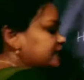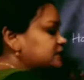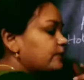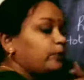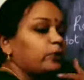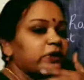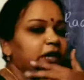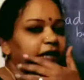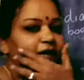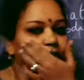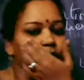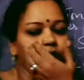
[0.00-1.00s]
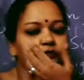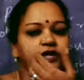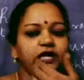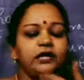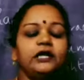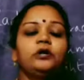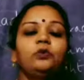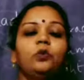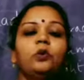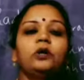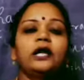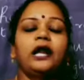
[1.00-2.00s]
it is a poor conductor of heat, it
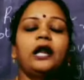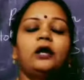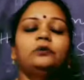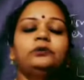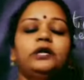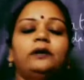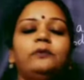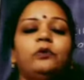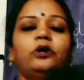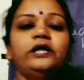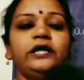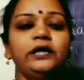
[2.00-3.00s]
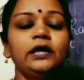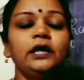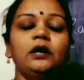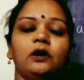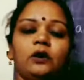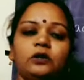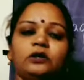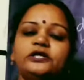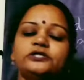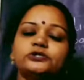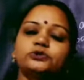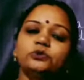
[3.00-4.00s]
won't allow the body
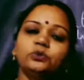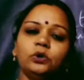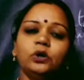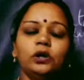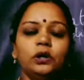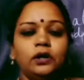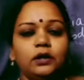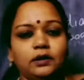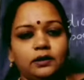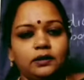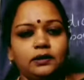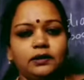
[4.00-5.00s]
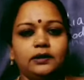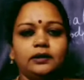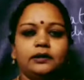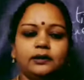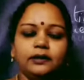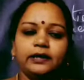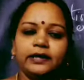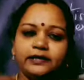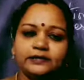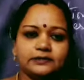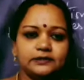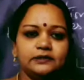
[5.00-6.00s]
hotness to
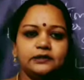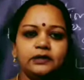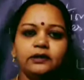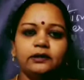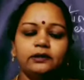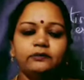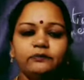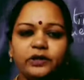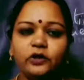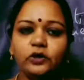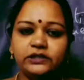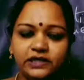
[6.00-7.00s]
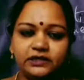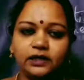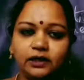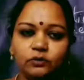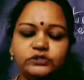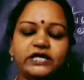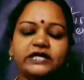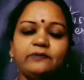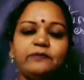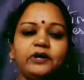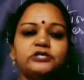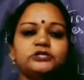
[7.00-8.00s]
get because that outside
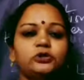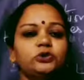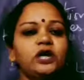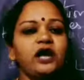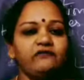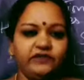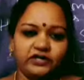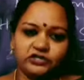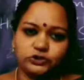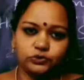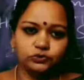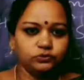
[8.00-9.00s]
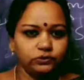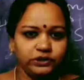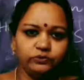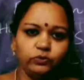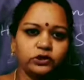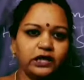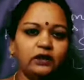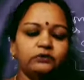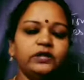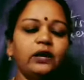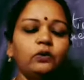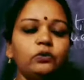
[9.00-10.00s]
temperature to affect you. It won't allow
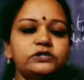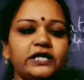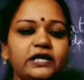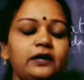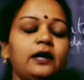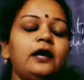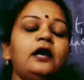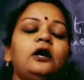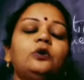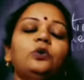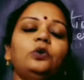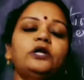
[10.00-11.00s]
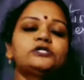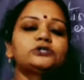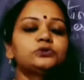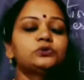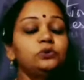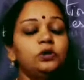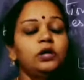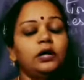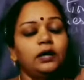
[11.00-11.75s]
the outside coolness to